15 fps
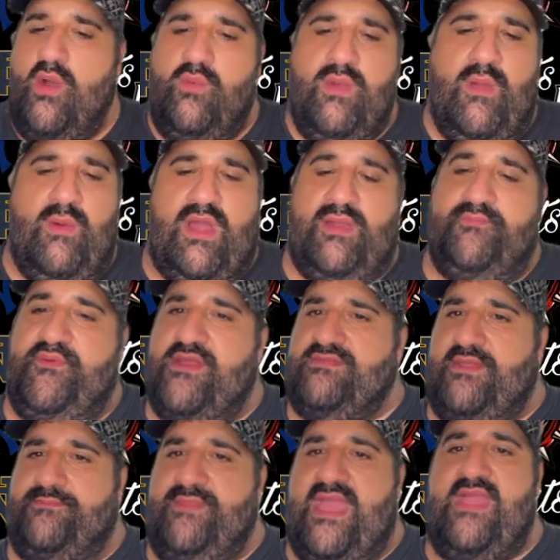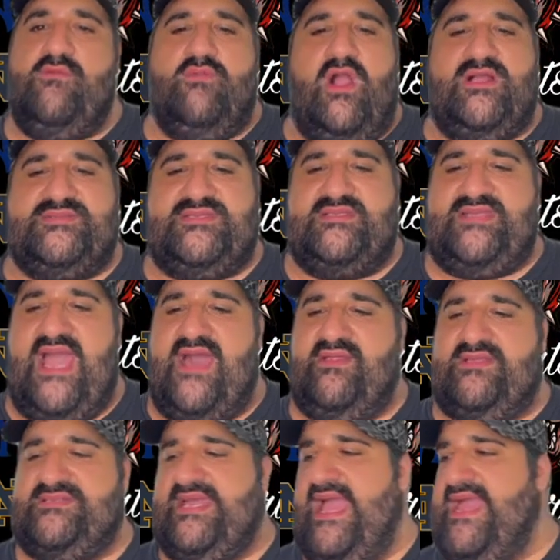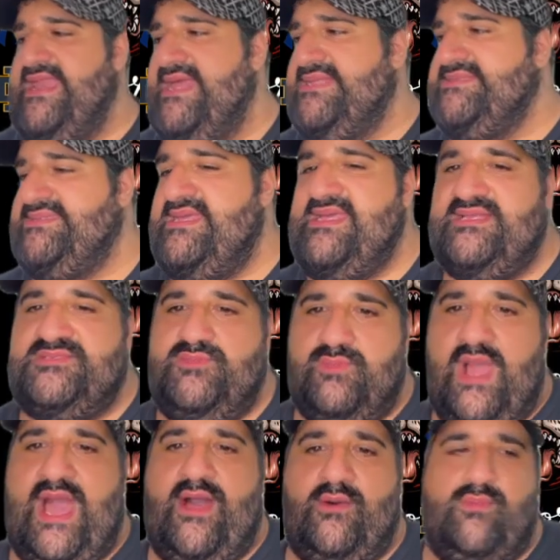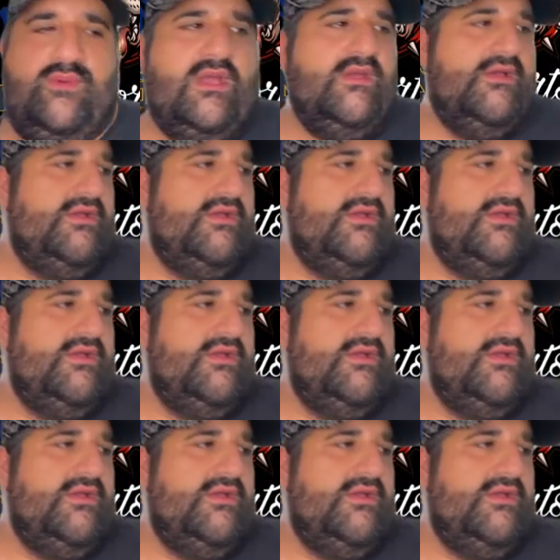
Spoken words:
we want to bring the main roster talent to NXT as well.